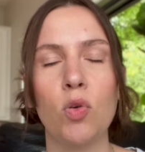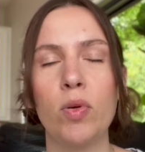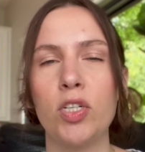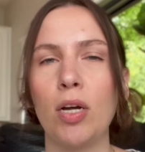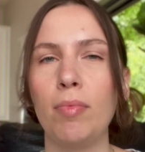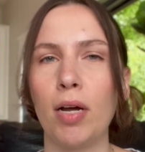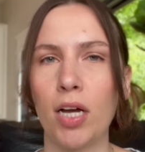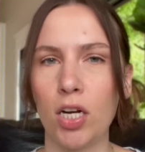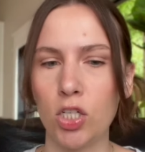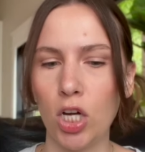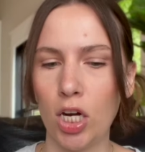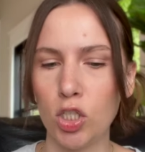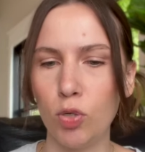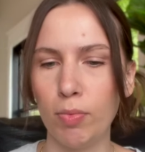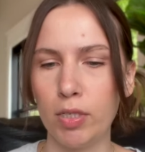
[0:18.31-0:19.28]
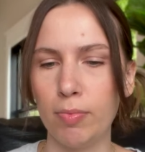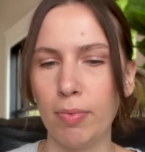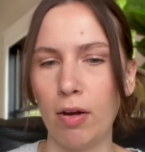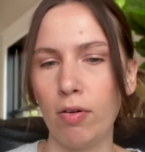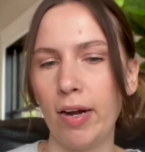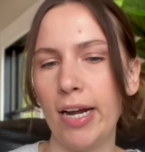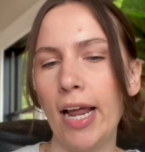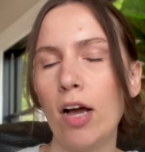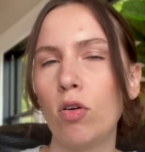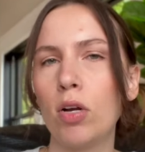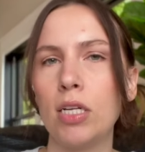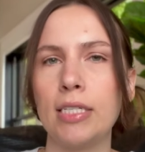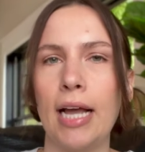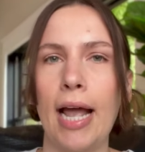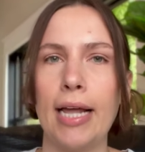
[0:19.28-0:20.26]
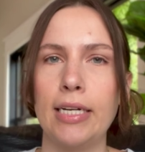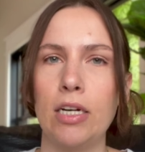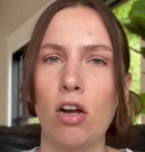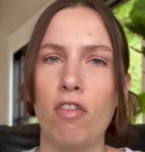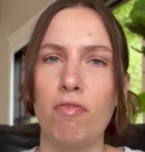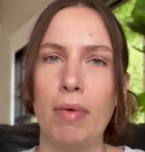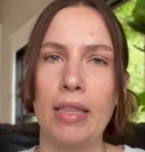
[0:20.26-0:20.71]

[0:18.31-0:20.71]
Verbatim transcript: which I'm not gonna talk too much about right now because I ended off my